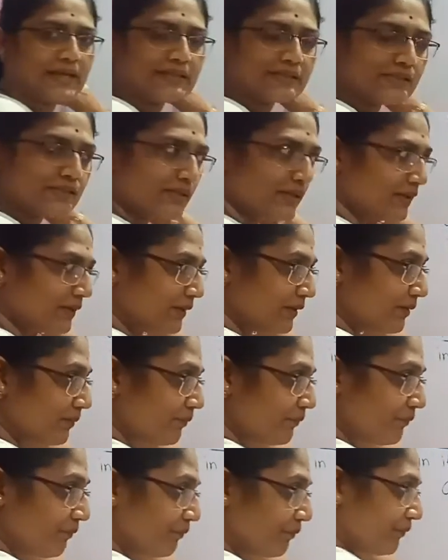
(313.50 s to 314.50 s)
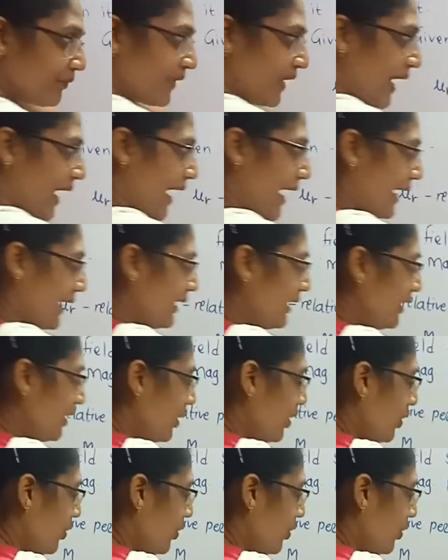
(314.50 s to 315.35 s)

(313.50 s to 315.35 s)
cancelled and